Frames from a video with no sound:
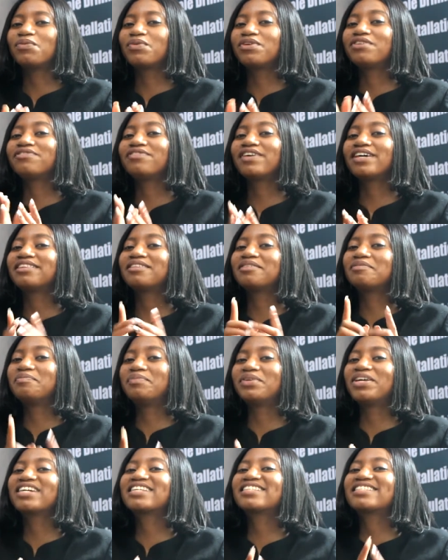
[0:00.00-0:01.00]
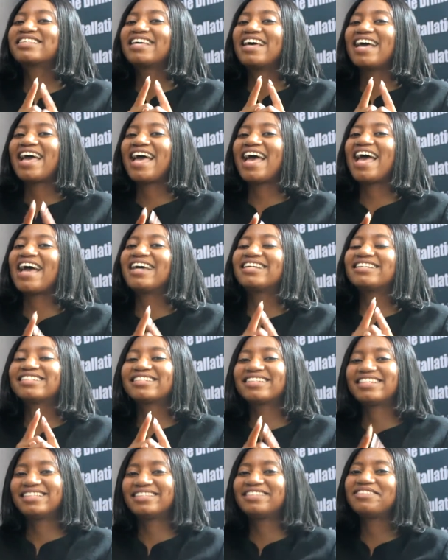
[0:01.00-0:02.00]
we find the breaks and
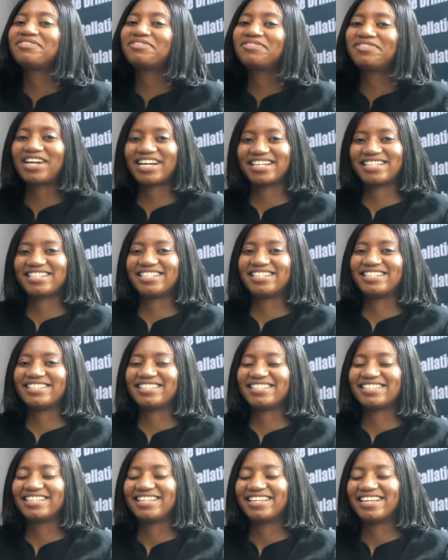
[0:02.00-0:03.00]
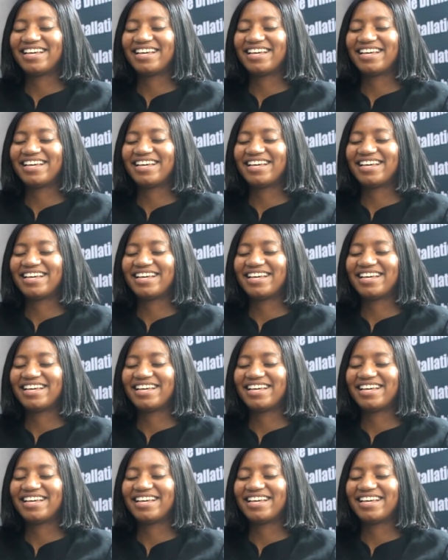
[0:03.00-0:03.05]
the fractures.